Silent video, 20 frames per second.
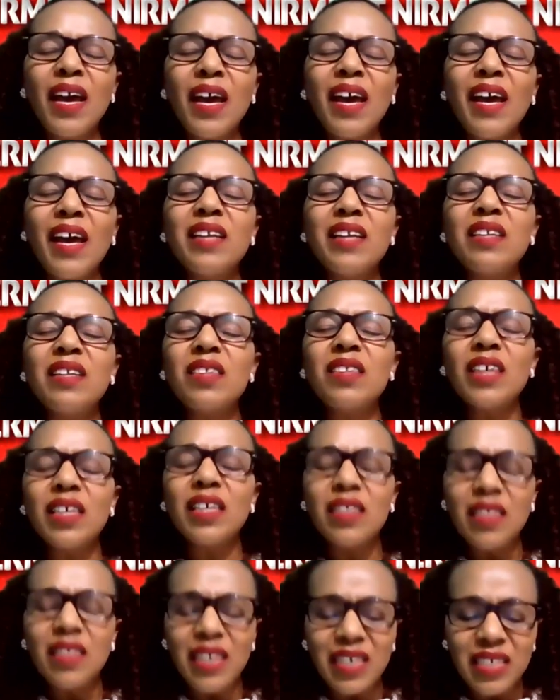And
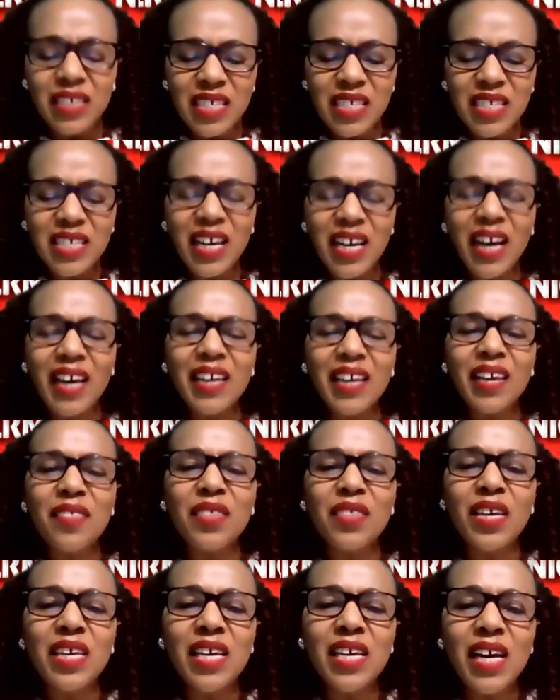the desire
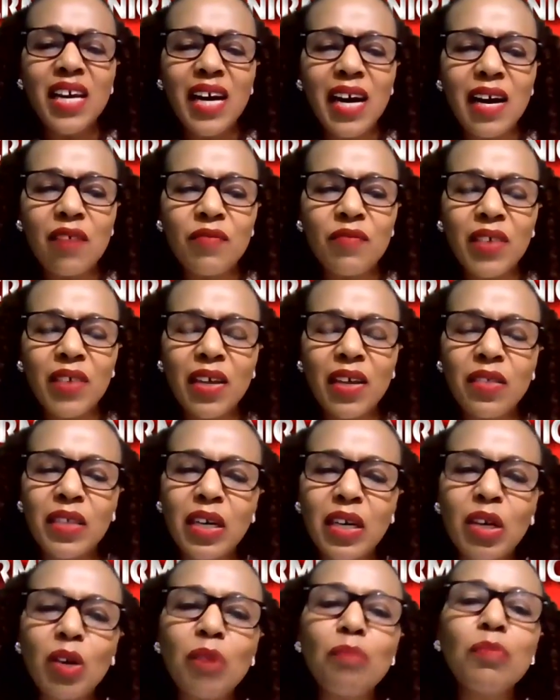they have and the
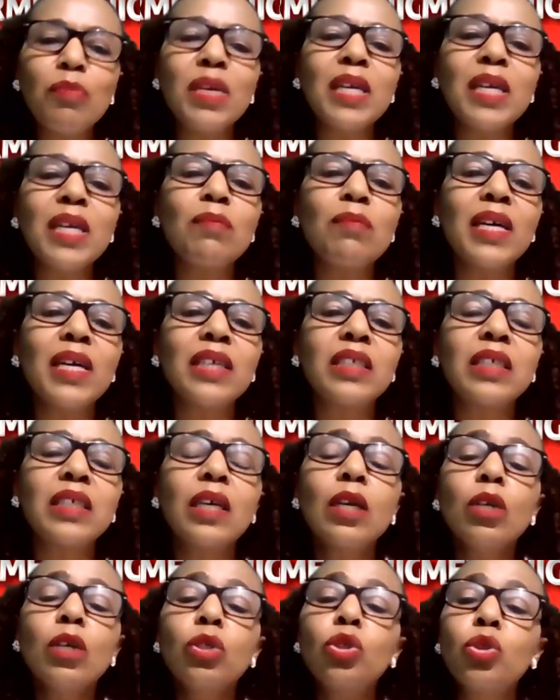commitment
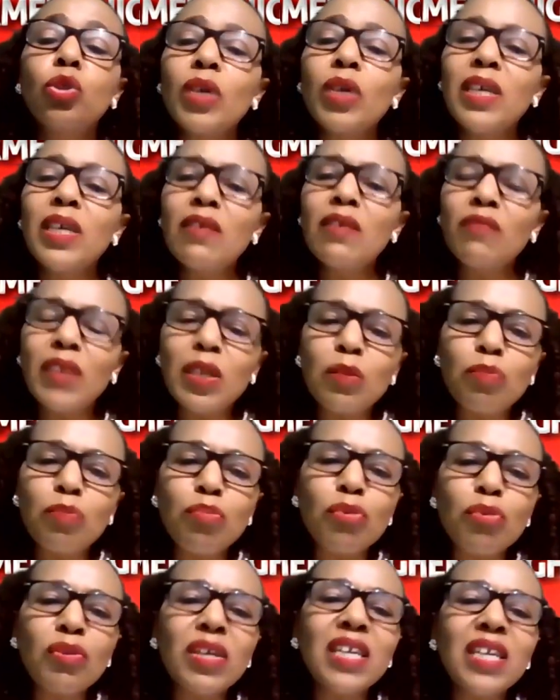to even
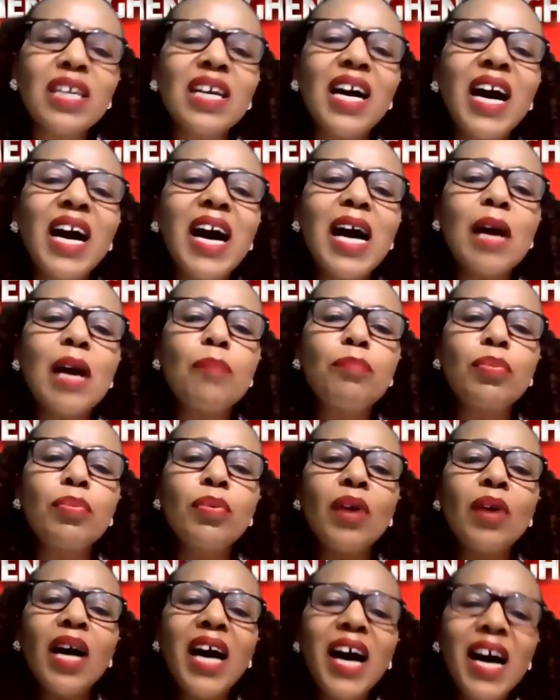bring up
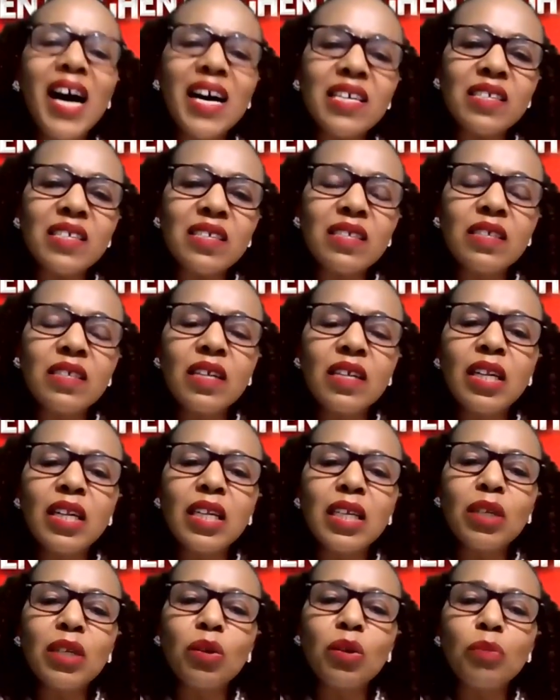us
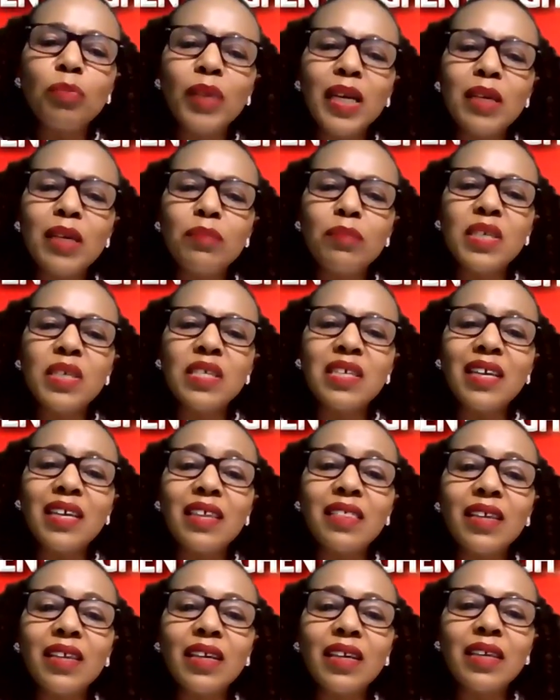little babies
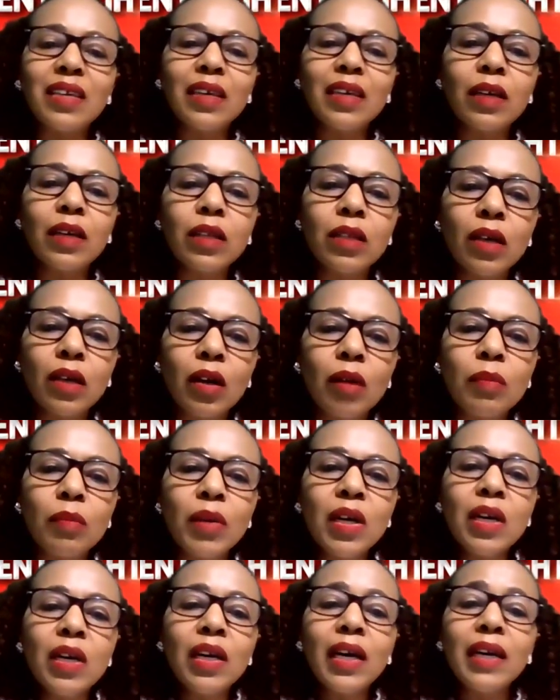in the kingdom,
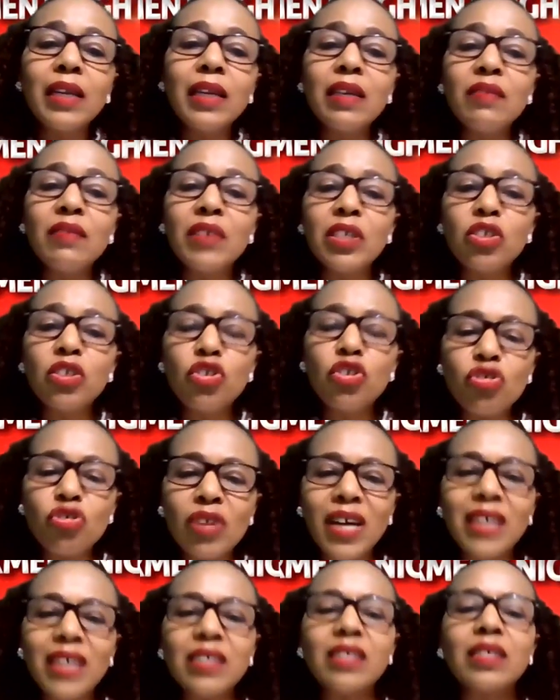and even
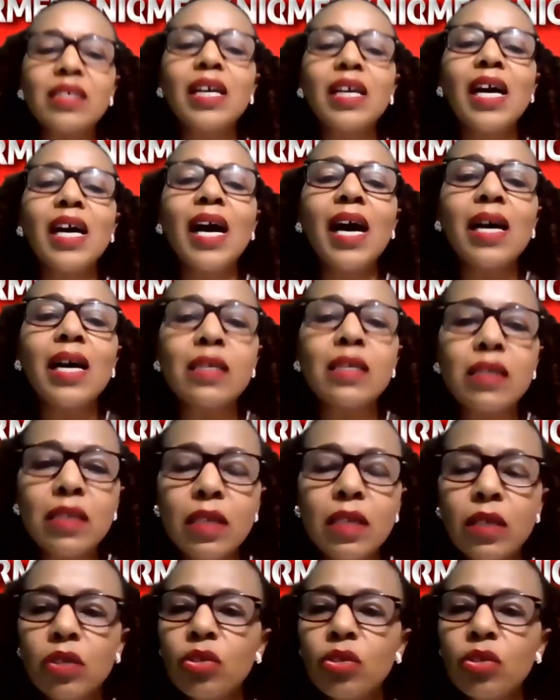trusting us